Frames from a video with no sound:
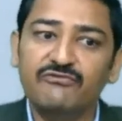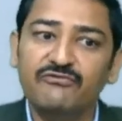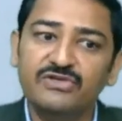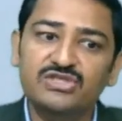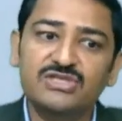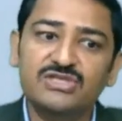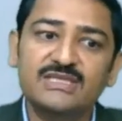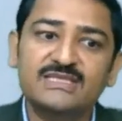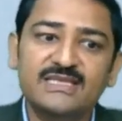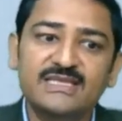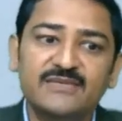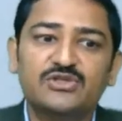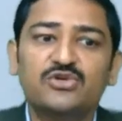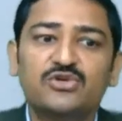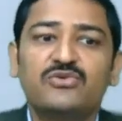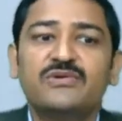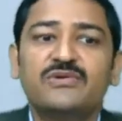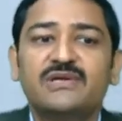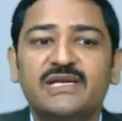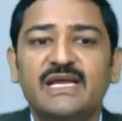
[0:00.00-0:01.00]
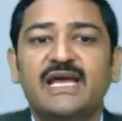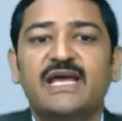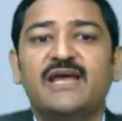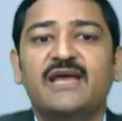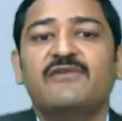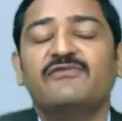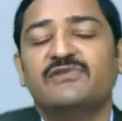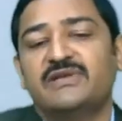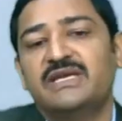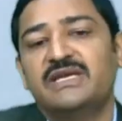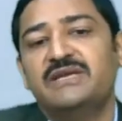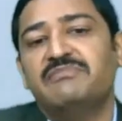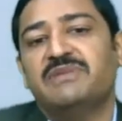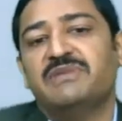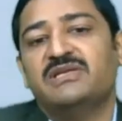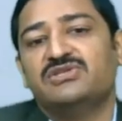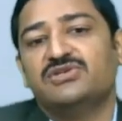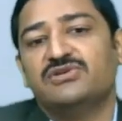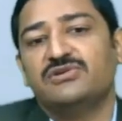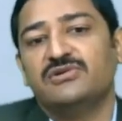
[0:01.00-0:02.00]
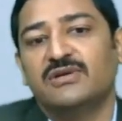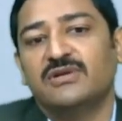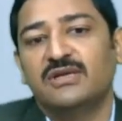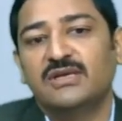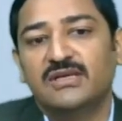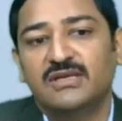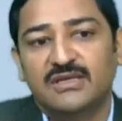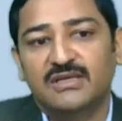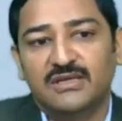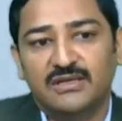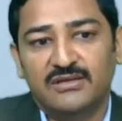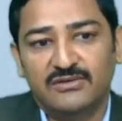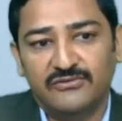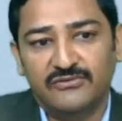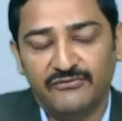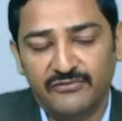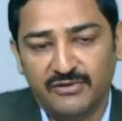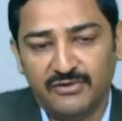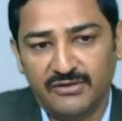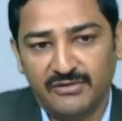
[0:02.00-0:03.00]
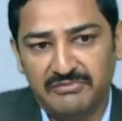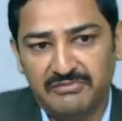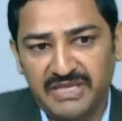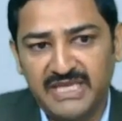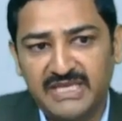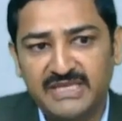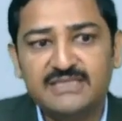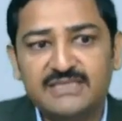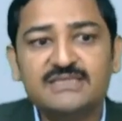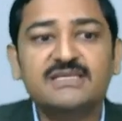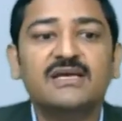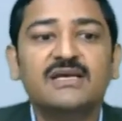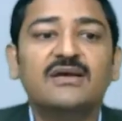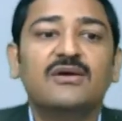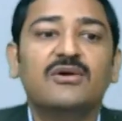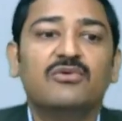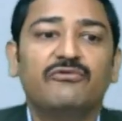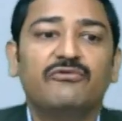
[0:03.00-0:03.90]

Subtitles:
which subsequently have three major means.